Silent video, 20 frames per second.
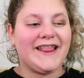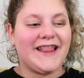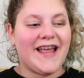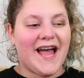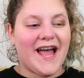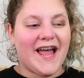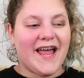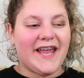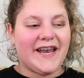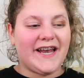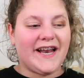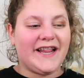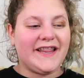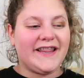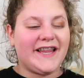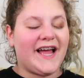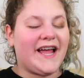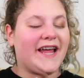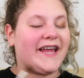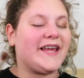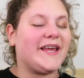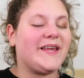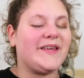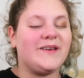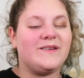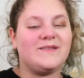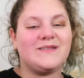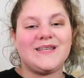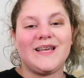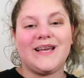than like
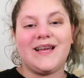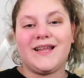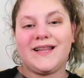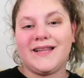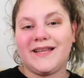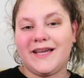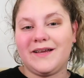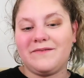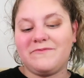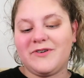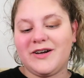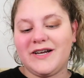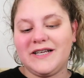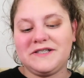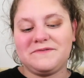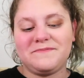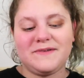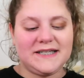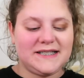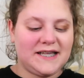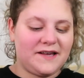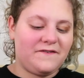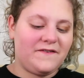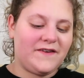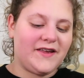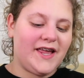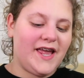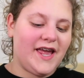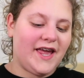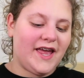using clean ones, because I
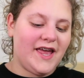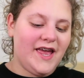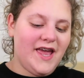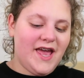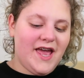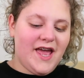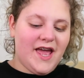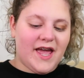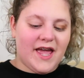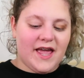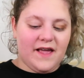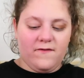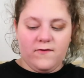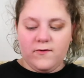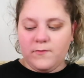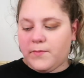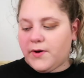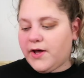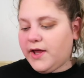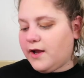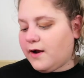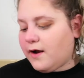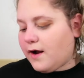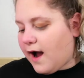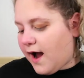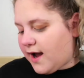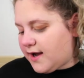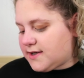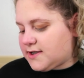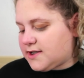feel like if you put
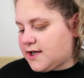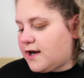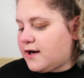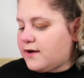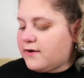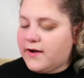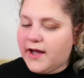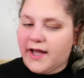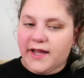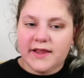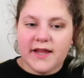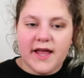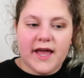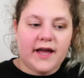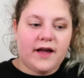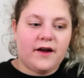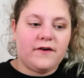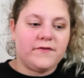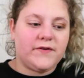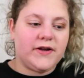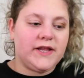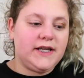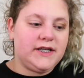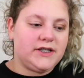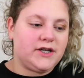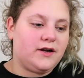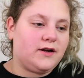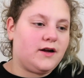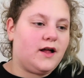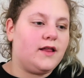your eyeshadow in like a really
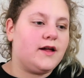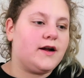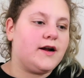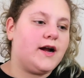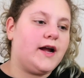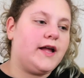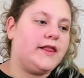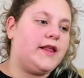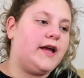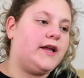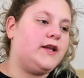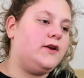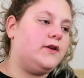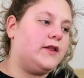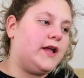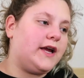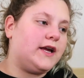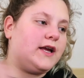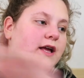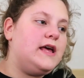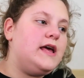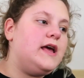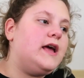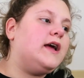dark color and then you like